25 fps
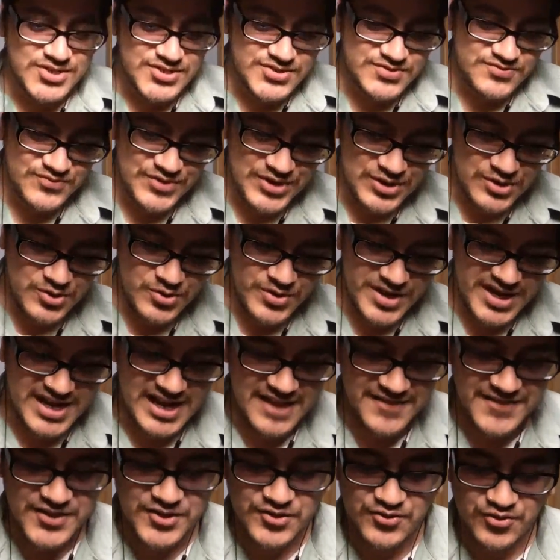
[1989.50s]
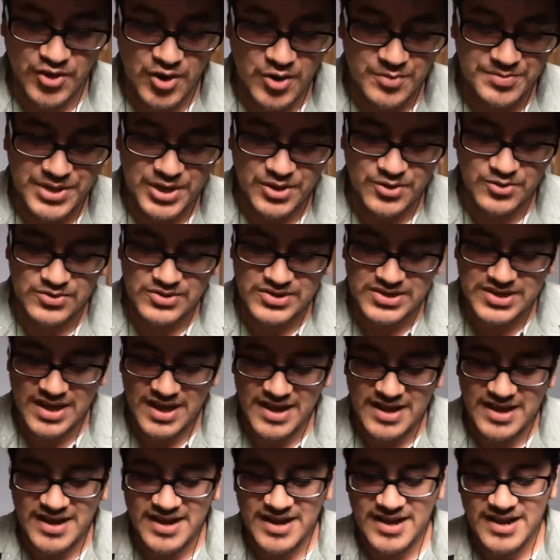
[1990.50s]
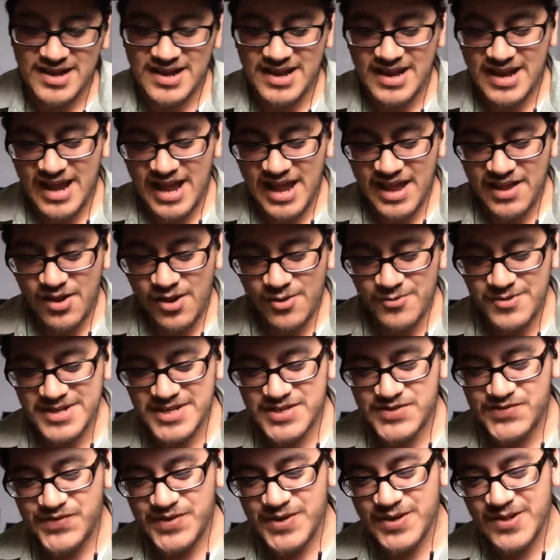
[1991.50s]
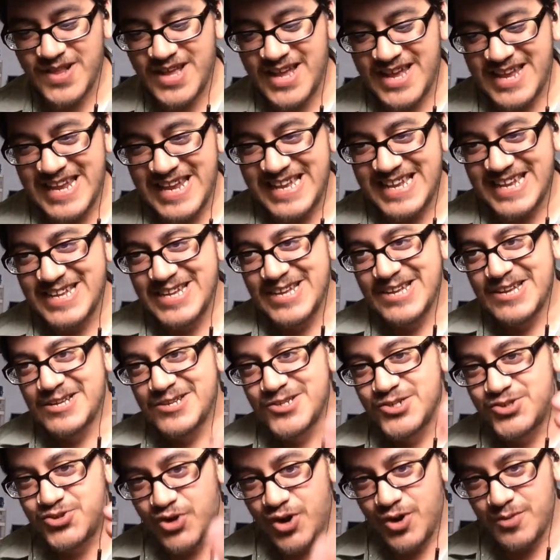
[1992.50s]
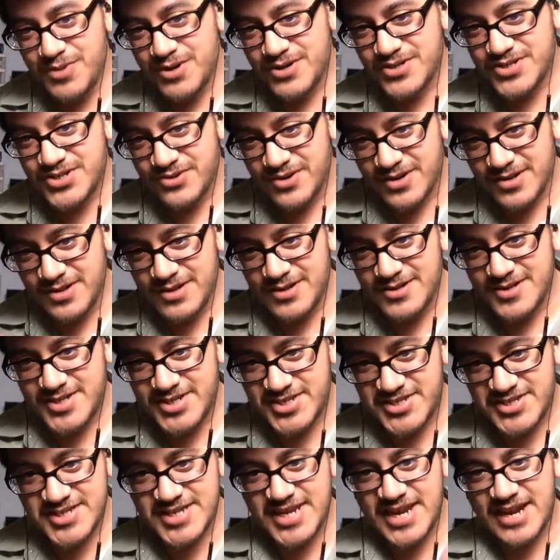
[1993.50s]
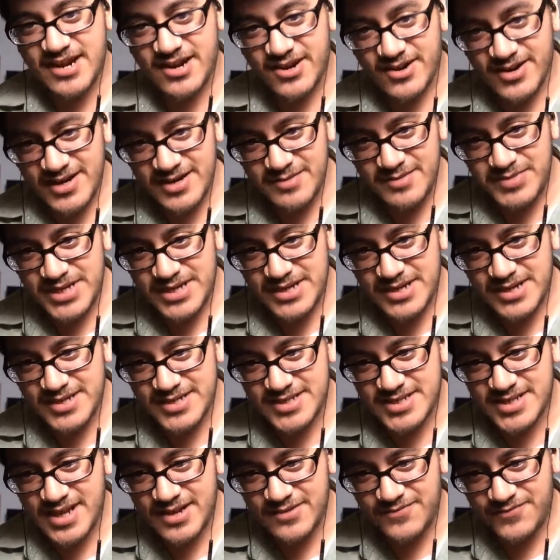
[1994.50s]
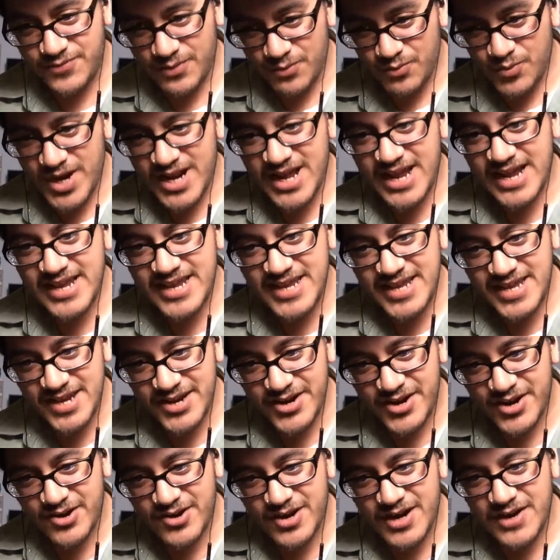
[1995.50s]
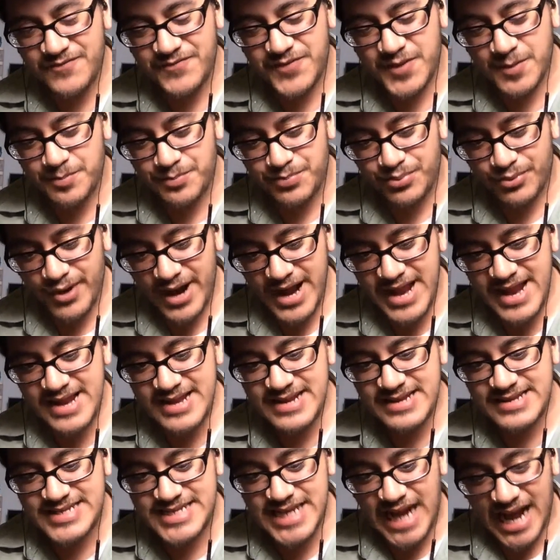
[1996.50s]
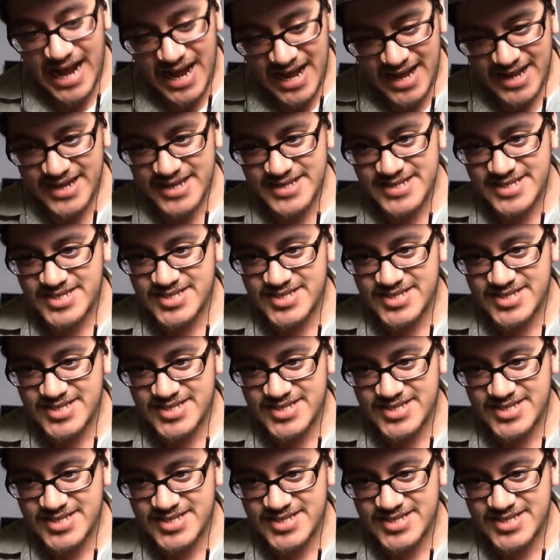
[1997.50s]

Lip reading: real quick on the Drobo, I always feel like Drobos are a little scary because from what I hear, if the brain dies,